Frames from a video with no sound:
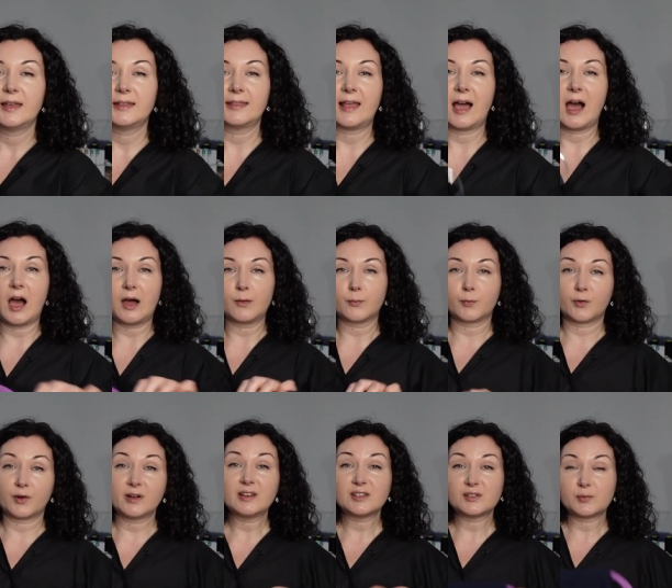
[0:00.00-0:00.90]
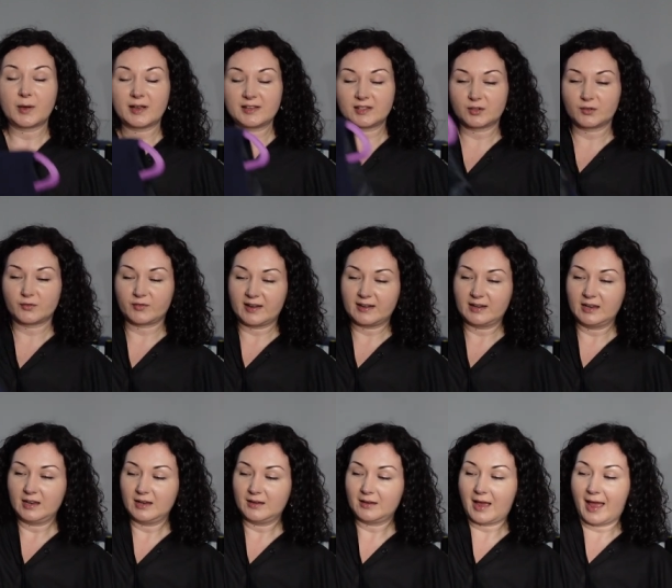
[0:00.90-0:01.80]
now I've worn it twice
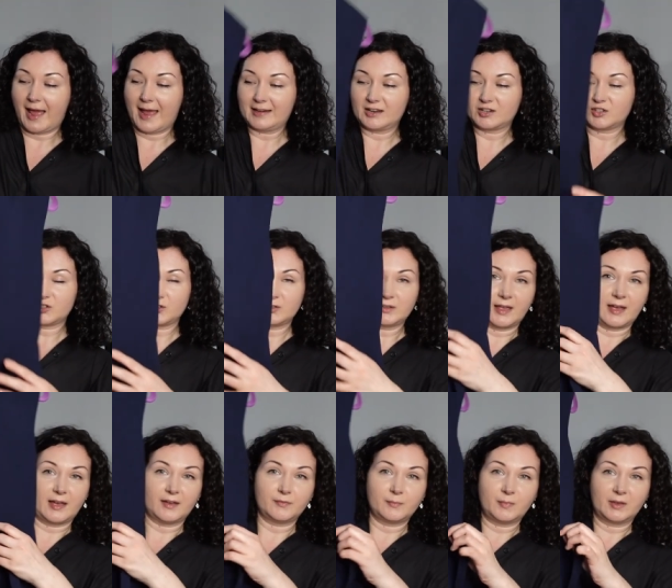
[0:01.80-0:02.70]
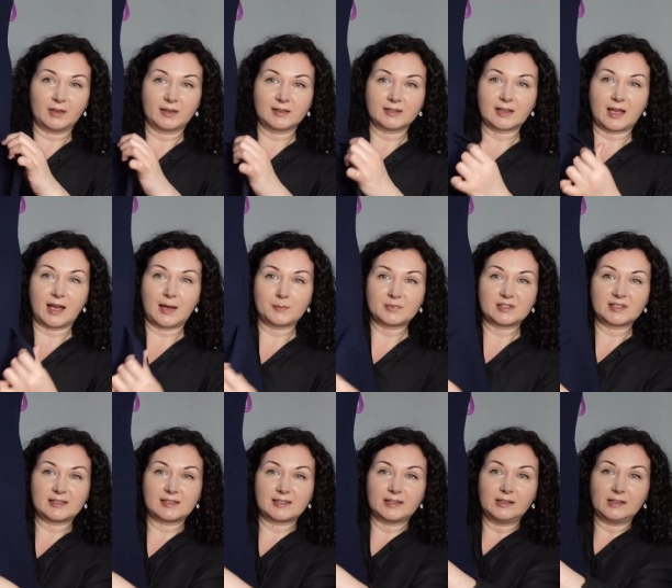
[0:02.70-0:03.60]
already and I shouldn't have because I'm
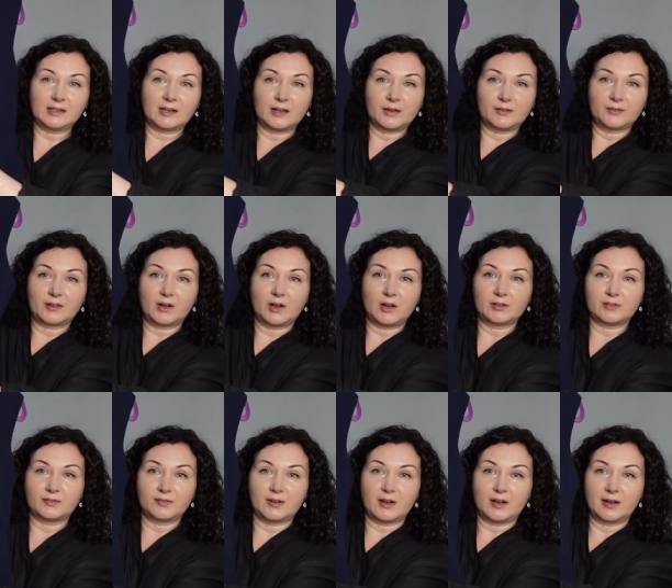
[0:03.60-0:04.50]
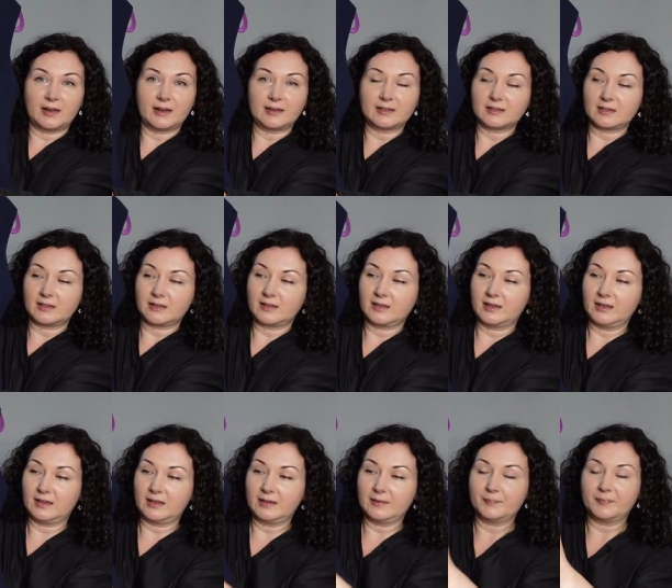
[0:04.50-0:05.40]
still kind of can't find
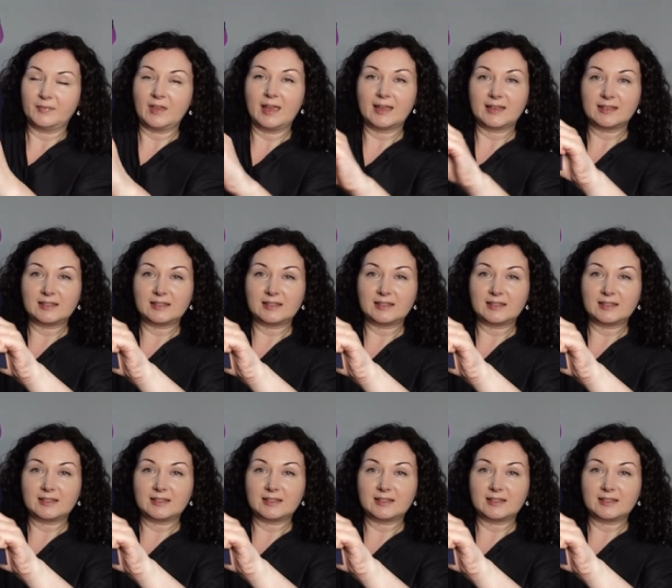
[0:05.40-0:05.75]
the